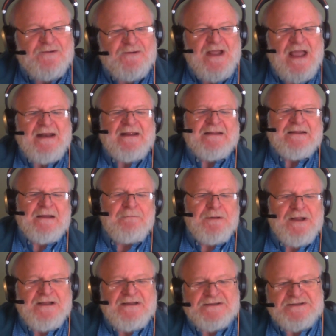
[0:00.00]
your data in
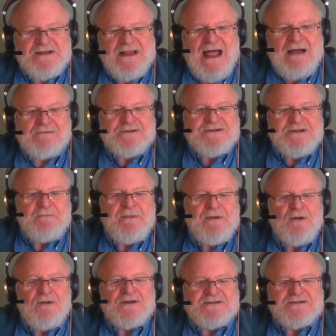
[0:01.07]
completeness allowance to
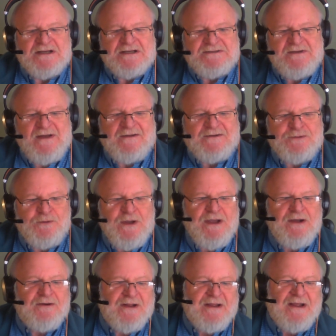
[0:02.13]
build a successful
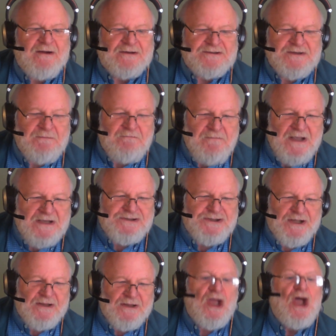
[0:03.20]
year-to-year
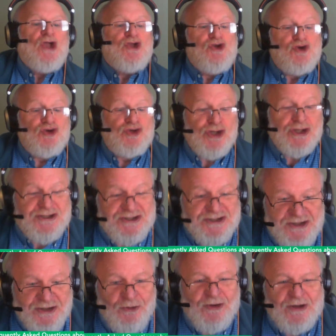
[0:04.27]
submission. You should
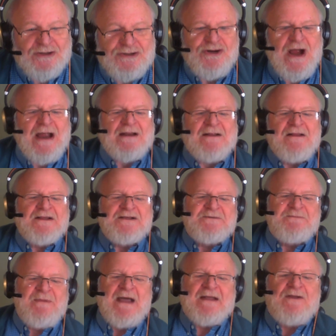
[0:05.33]
still contractually
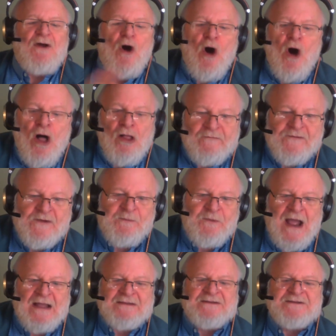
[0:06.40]
expect all of your
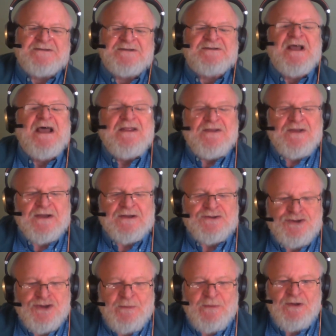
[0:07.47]
practices to
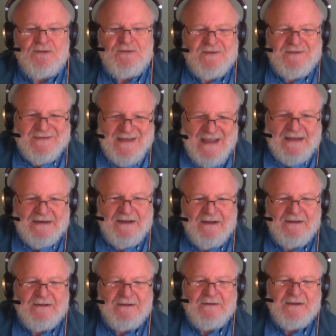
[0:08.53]
contribute
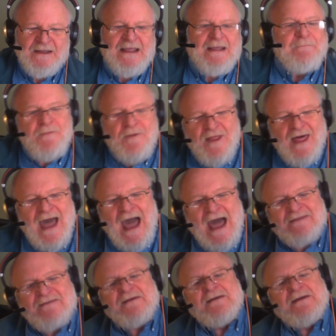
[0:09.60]
data. Keep
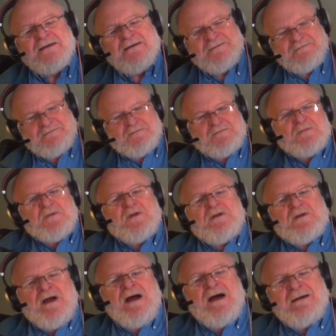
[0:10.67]
that
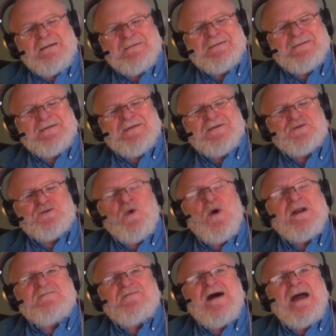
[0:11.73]

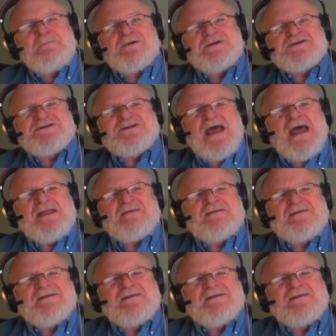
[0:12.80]
25%